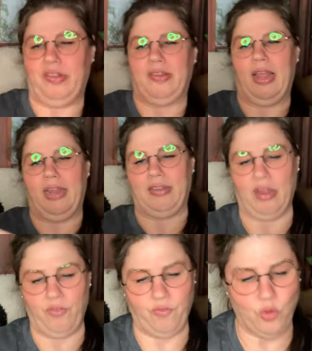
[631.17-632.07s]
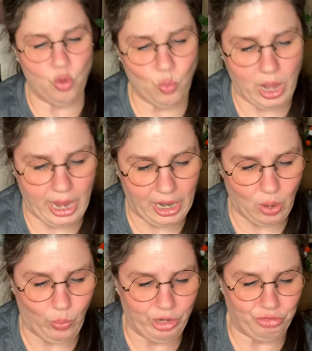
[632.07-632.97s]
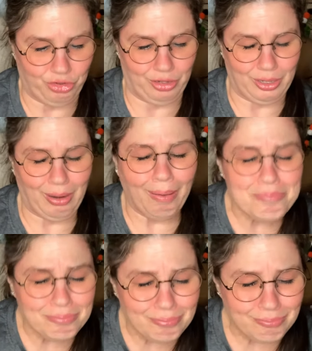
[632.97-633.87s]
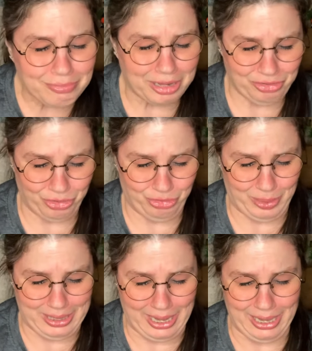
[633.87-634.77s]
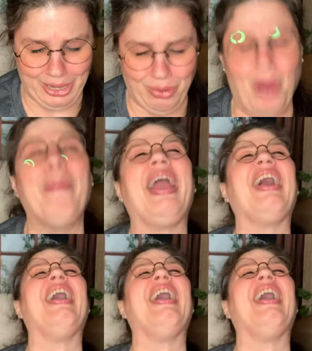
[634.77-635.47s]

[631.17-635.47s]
sent a full one, which, that's so sweet. Thank you. Oh my